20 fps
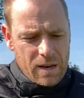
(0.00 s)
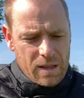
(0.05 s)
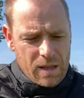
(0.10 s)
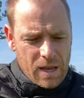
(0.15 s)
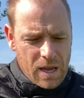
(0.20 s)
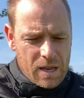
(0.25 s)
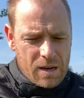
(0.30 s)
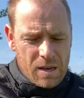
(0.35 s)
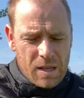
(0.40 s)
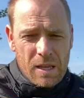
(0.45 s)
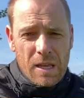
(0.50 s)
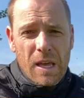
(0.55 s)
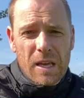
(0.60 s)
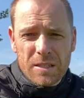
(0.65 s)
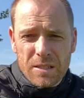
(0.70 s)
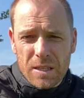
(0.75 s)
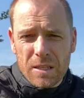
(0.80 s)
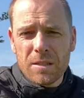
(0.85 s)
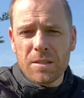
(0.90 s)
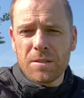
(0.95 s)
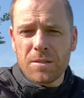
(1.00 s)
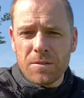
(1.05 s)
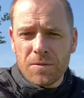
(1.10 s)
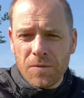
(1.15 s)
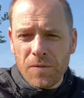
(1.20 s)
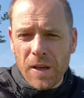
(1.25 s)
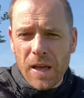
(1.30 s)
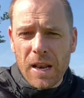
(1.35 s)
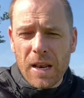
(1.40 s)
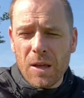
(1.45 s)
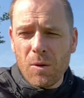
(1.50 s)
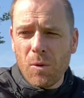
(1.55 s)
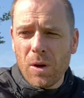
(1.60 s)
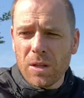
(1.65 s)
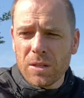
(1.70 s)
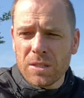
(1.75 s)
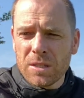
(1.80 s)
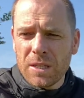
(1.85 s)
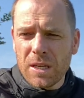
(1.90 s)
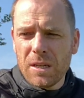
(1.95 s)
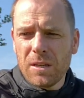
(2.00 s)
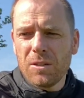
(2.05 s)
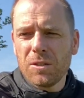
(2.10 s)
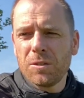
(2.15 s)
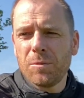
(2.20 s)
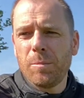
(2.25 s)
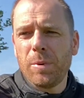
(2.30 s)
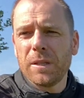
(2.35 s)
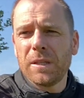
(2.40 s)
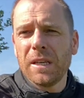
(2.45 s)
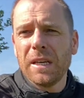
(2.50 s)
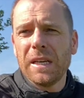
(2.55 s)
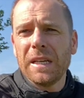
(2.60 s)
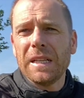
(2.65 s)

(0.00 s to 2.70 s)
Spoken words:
and yes, it's fairly well sealed, but